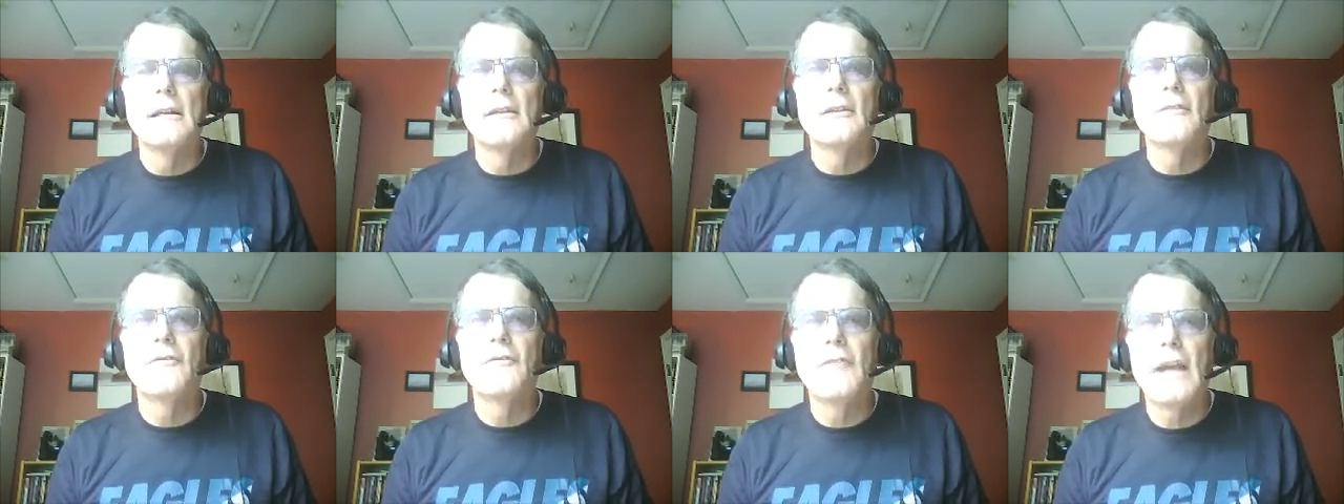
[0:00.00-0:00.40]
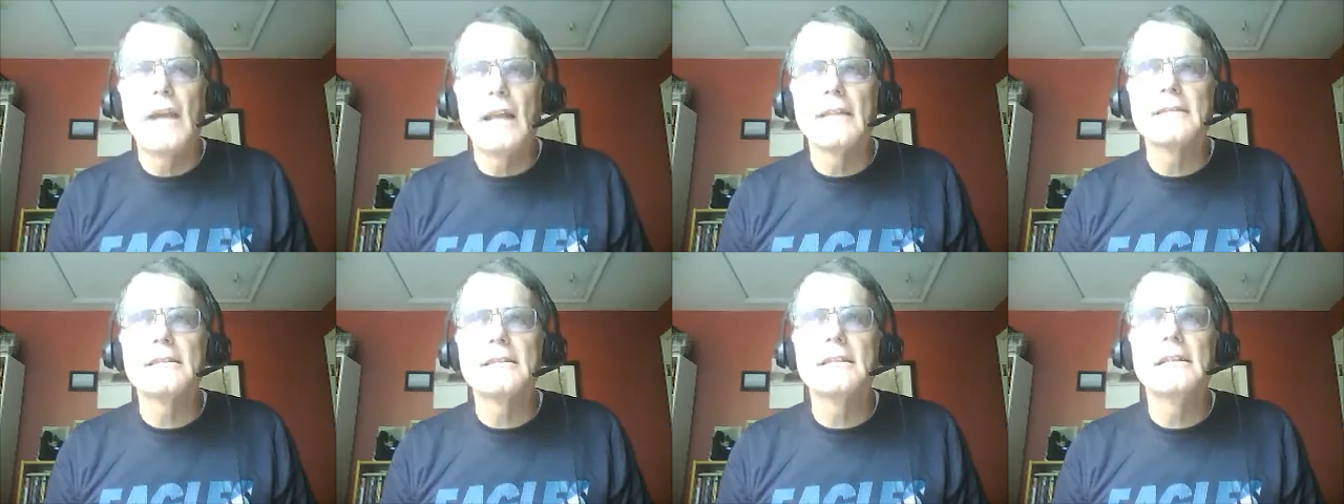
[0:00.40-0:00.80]
The
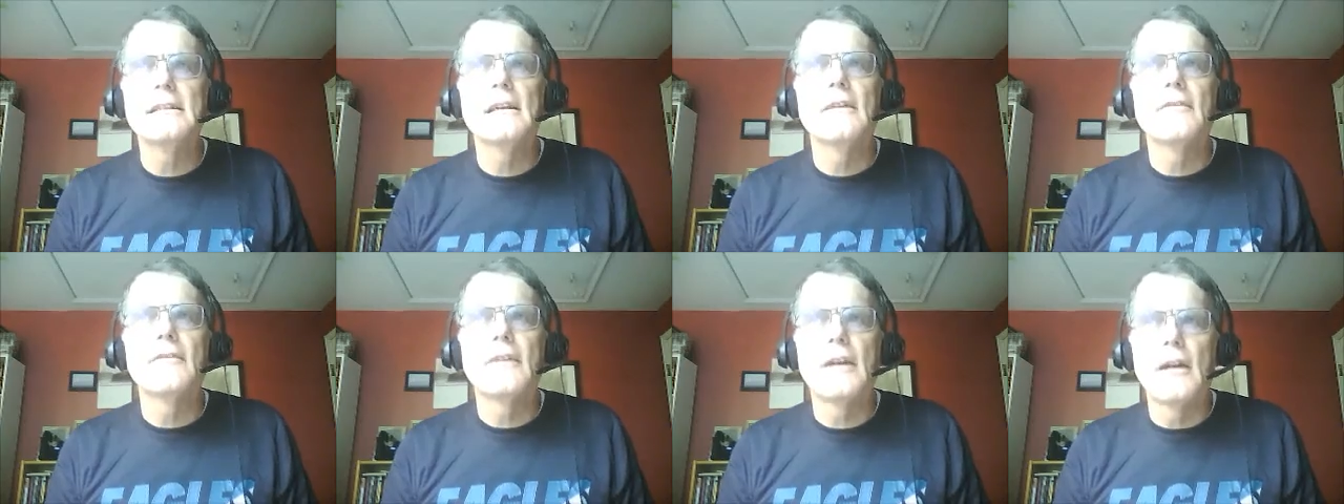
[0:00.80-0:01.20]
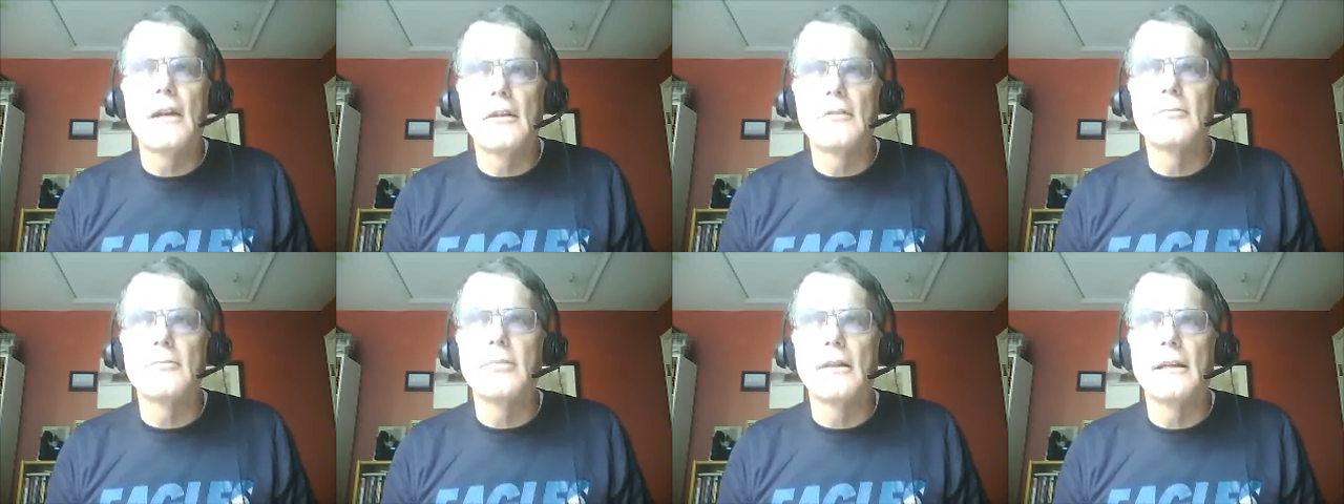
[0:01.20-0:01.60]
fallacy of
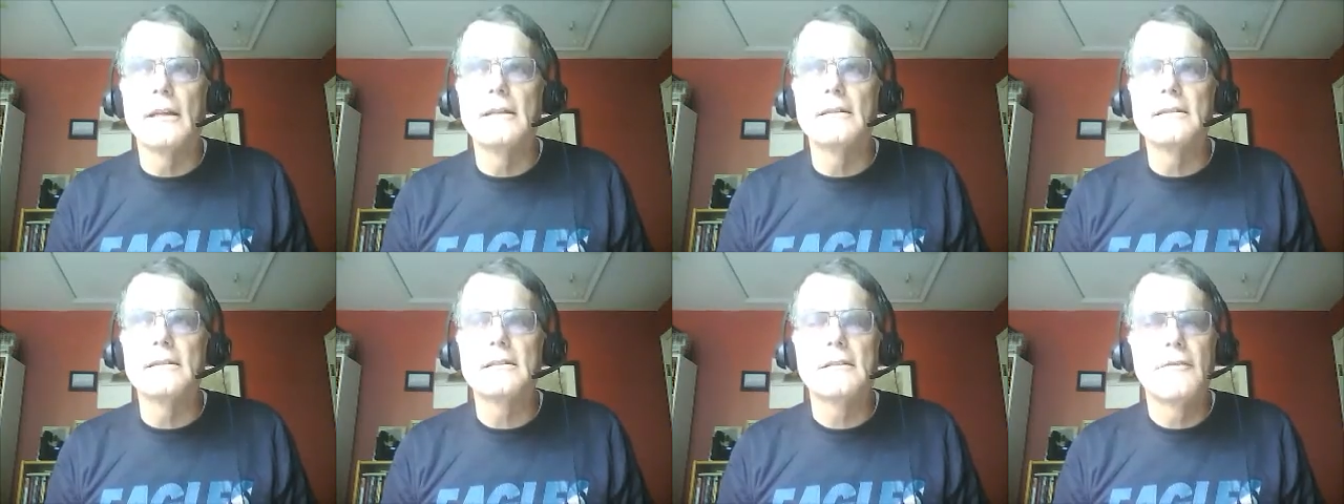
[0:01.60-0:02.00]
colorblindness,